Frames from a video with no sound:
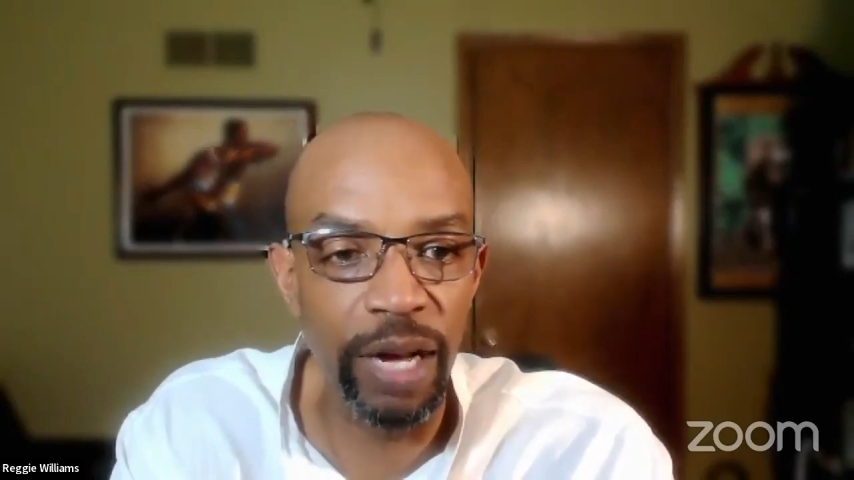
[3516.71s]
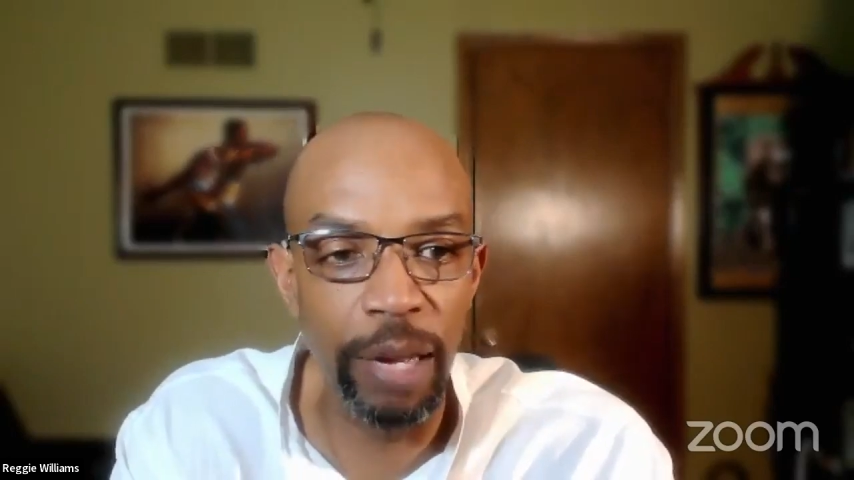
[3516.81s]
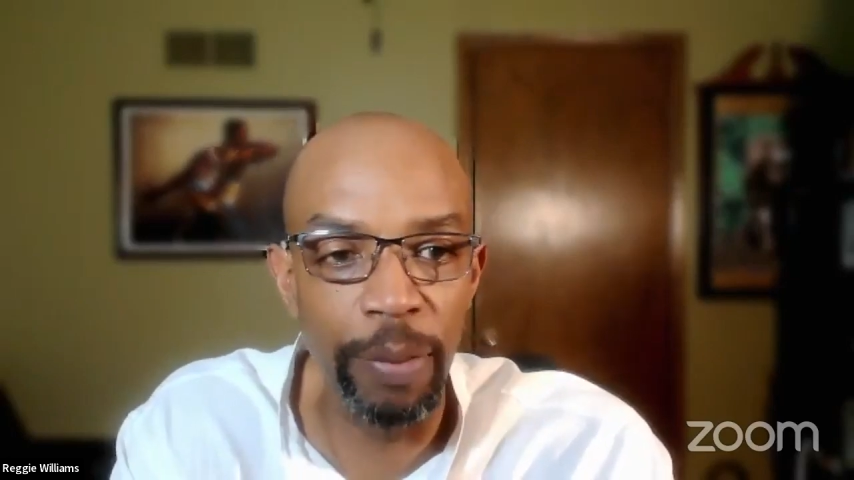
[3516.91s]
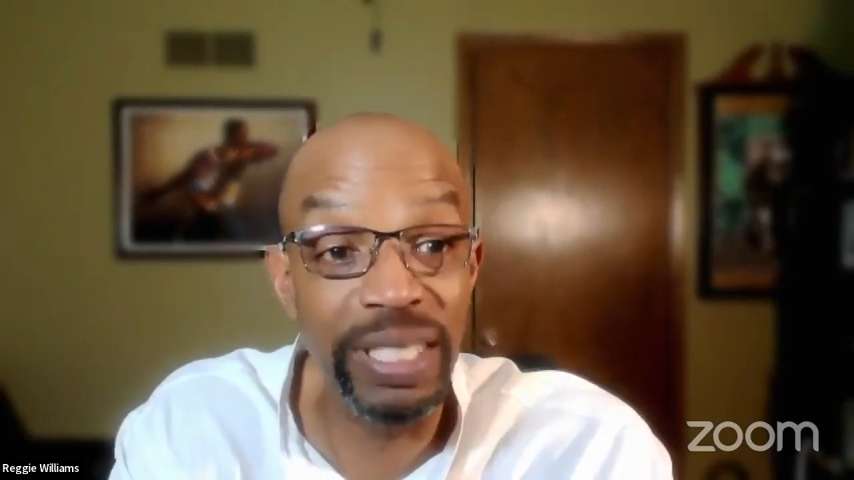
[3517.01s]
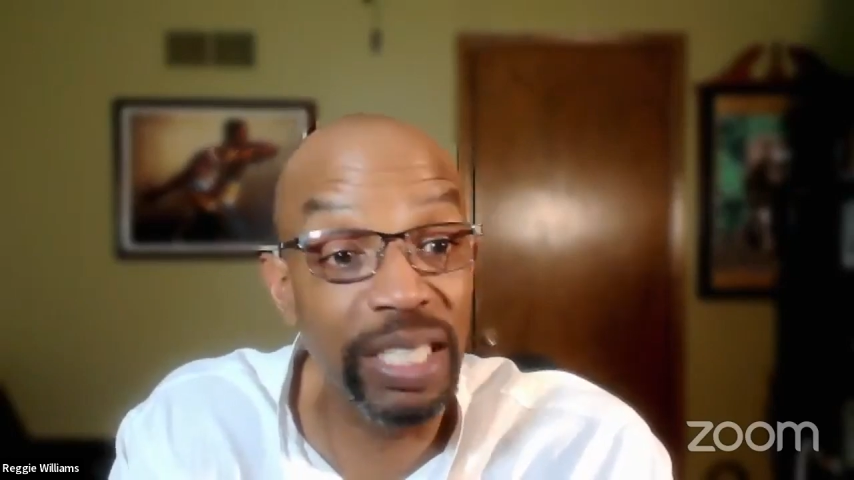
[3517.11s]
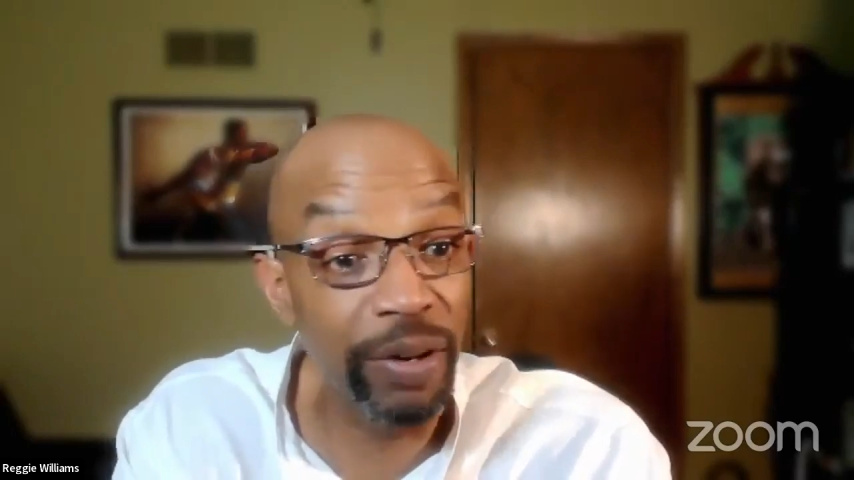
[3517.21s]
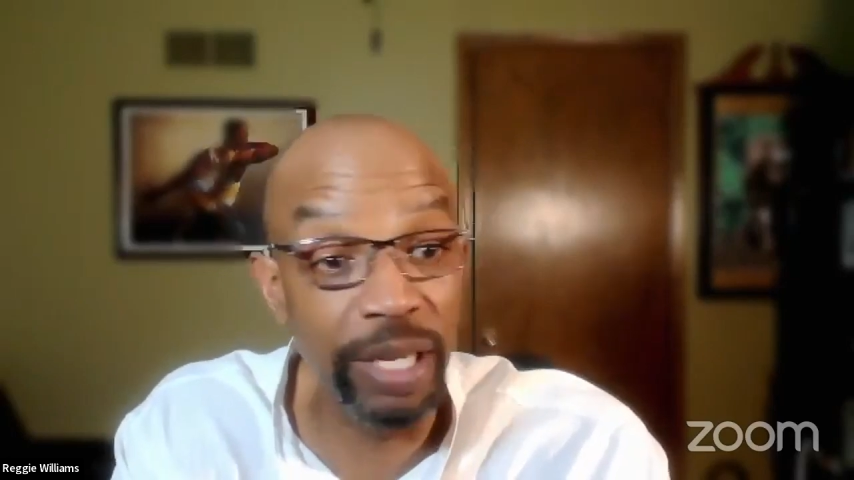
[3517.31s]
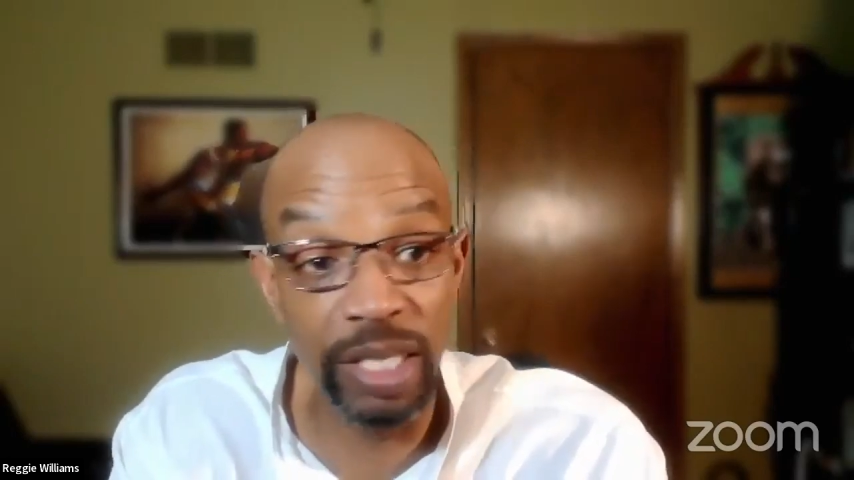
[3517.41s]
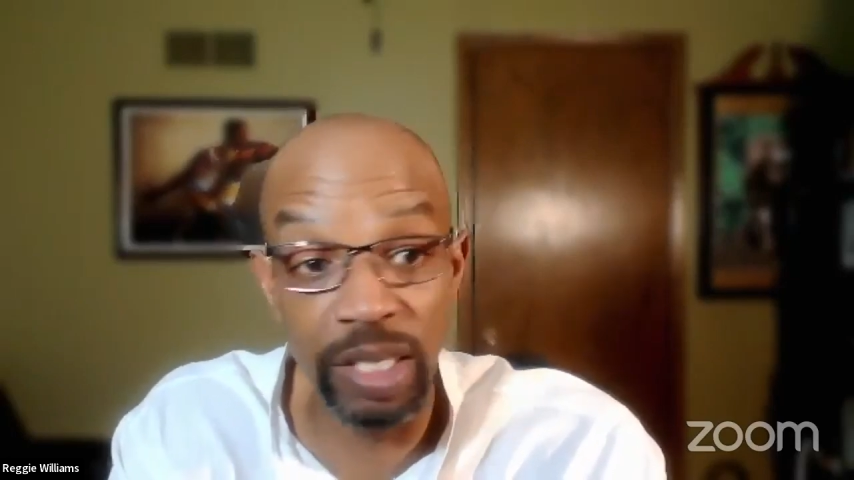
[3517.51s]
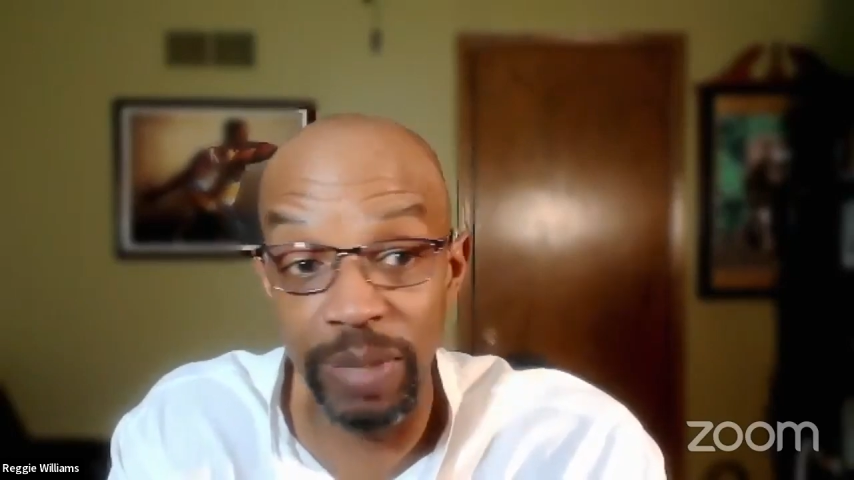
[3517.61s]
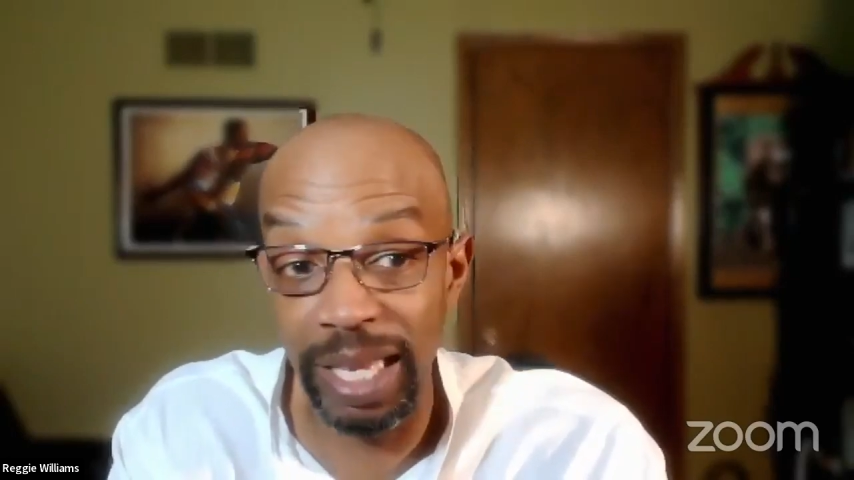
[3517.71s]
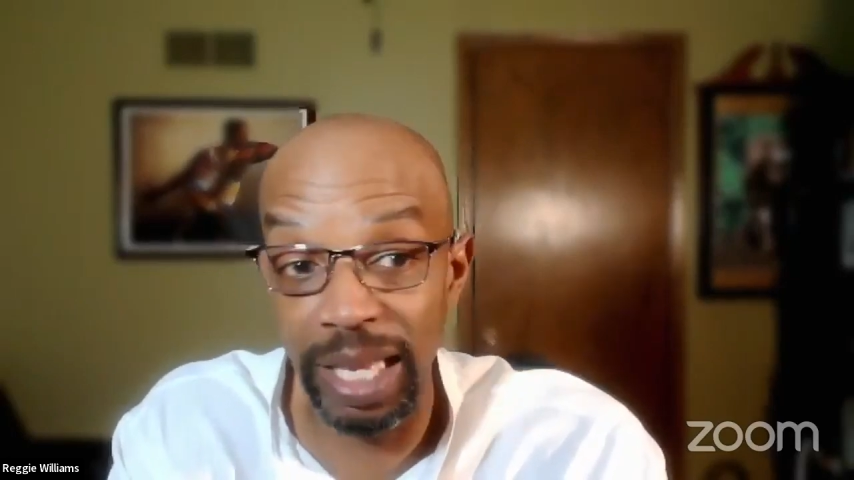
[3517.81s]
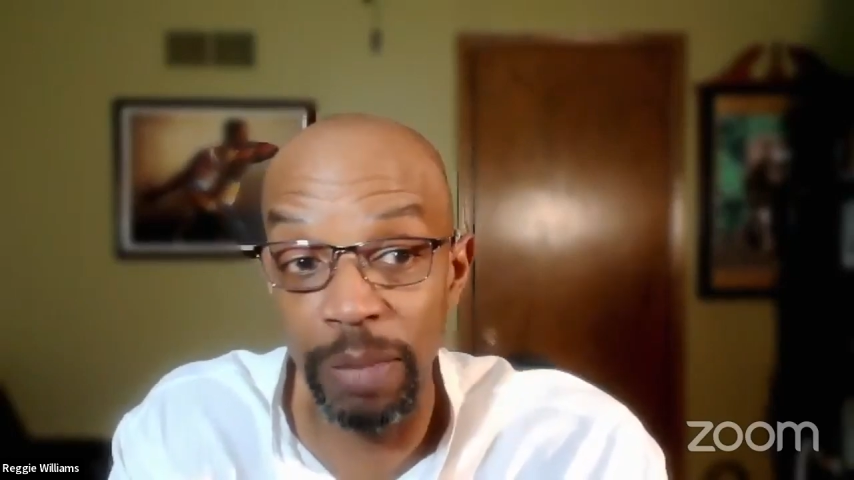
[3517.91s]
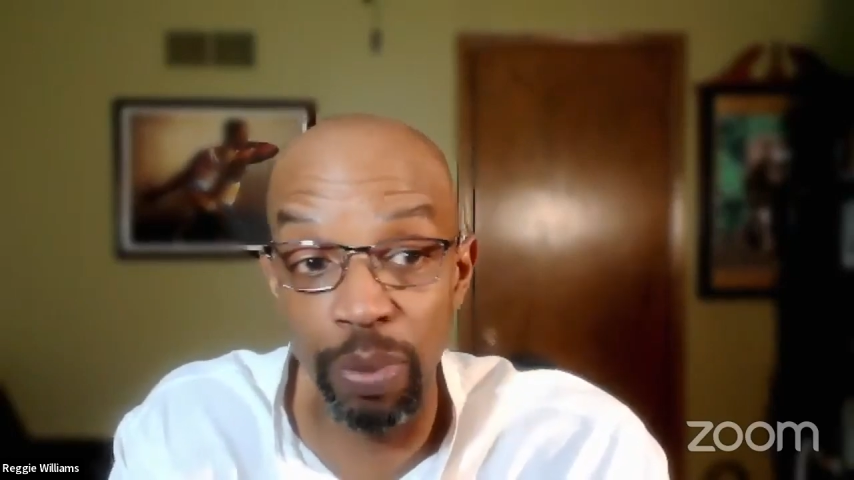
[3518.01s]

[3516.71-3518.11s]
materialism that keep